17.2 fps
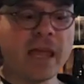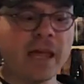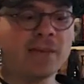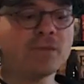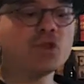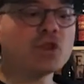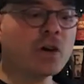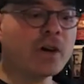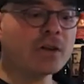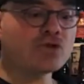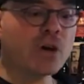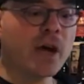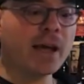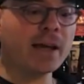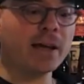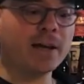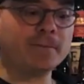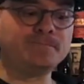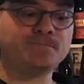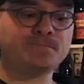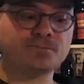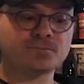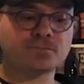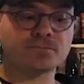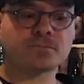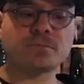If you drank a,
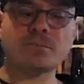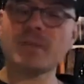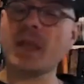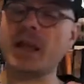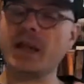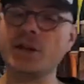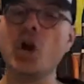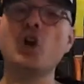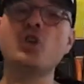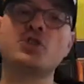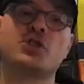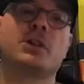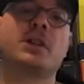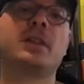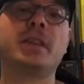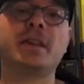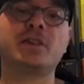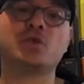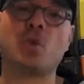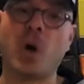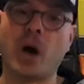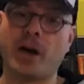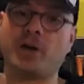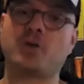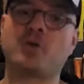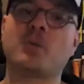an ocean of this
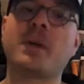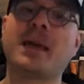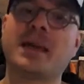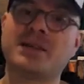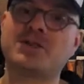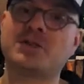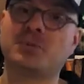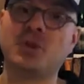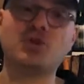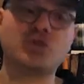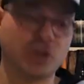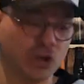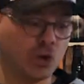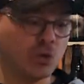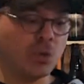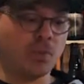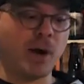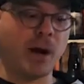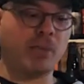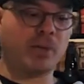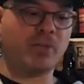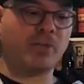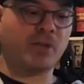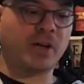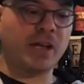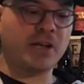while you were making some music, you would probably
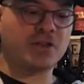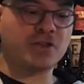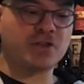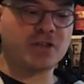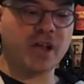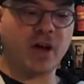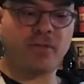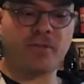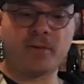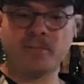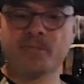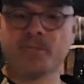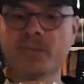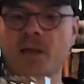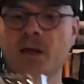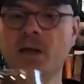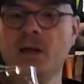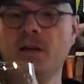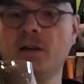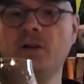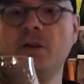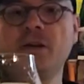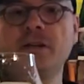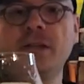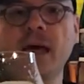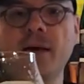forget yourself.
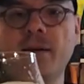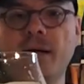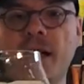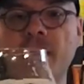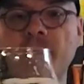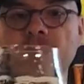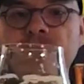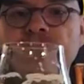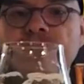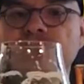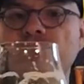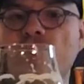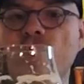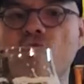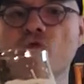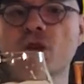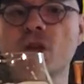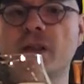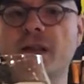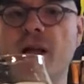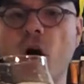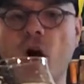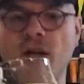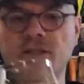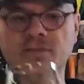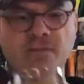Look at that, guys. Really
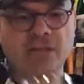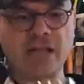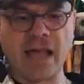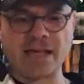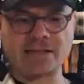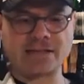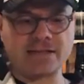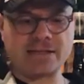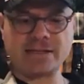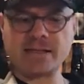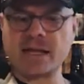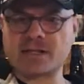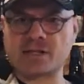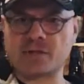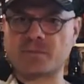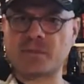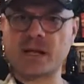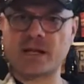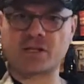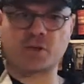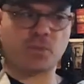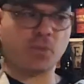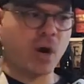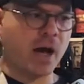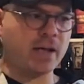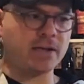awesome glass glazing. Not, su not a
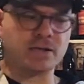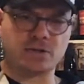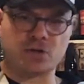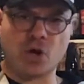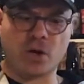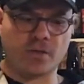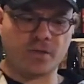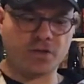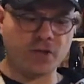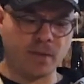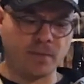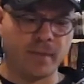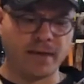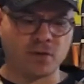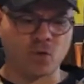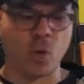surprise. Dogfish Head makes